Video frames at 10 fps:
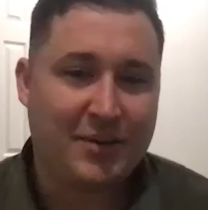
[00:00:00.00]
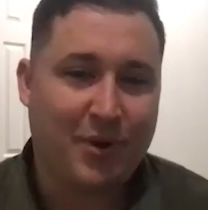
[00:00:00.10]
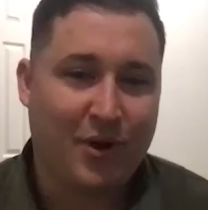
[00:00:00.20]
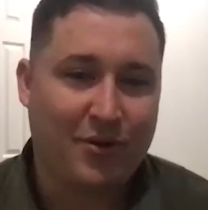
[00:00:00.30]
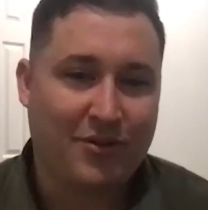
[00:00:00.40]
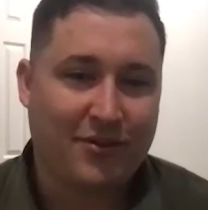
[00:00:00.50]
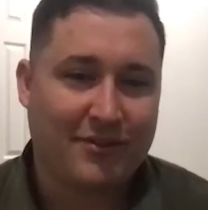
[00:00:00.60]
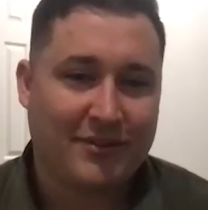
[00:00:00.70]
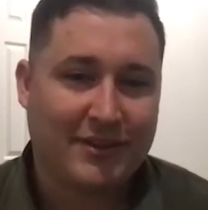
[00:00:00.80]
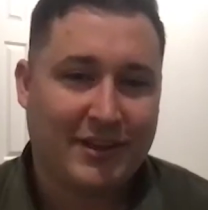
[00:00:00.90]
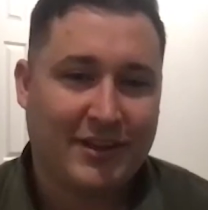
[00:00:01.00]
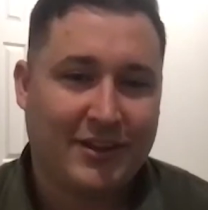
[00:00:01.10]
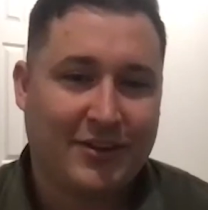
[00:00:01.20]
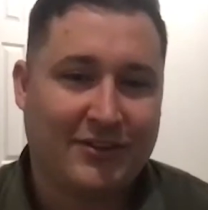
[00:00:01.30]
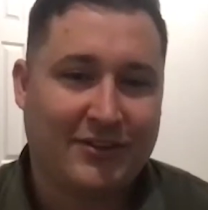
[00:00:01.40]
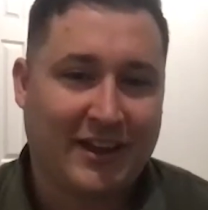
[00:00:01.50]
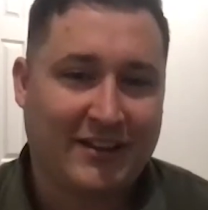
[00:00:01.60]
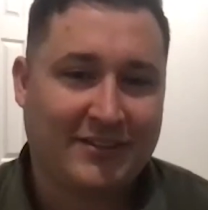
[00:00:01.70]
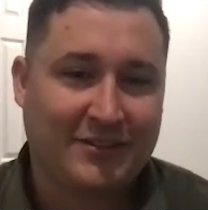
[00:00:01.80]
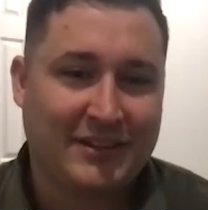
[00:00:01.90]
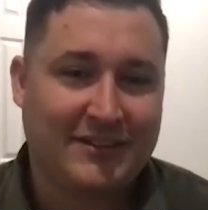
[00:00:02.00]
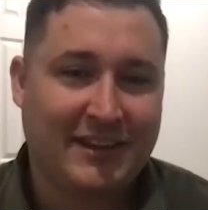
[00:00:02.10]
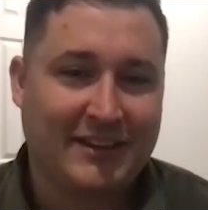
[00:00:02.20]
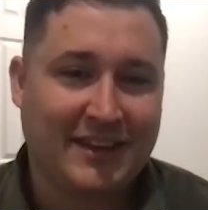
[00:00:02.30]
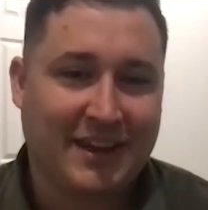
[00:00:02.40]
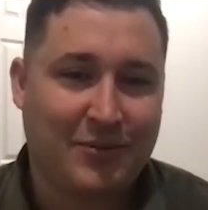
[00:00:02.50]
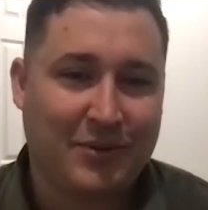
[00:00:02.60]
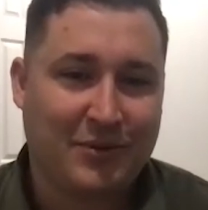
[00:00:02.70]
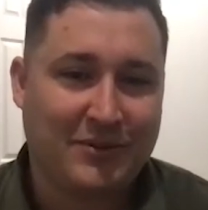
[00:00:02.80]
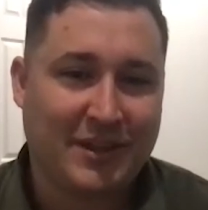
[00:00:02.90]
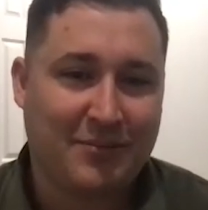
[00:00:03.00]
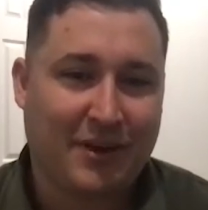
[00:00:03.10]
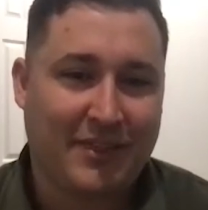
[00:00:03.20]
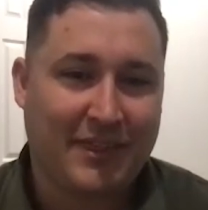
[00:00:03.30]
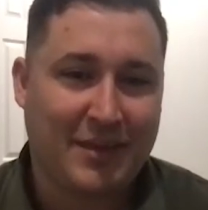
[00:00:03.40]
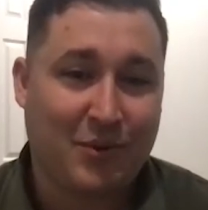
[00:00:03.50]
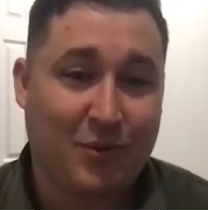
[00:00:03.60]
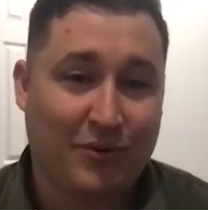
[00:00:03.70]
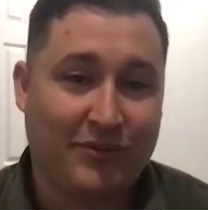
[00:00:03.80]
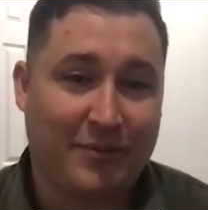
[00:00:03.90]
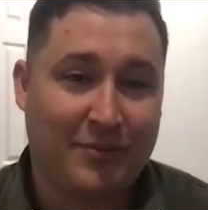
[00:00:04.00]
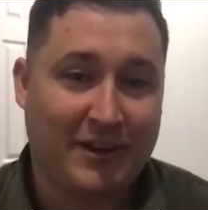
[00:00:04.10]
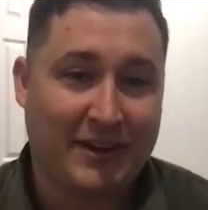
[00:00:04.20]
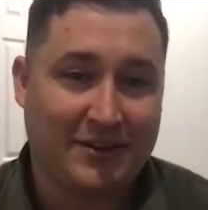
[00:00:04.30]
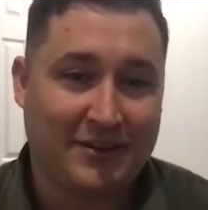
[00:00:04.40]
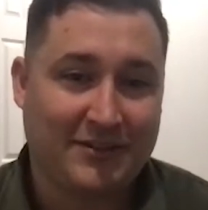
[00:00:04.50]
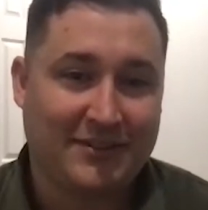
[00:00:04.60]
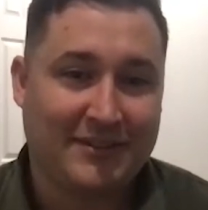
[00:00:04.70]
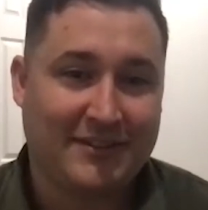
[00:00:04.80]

of both, because the task still needs to get done, whether it's done by them or someone else.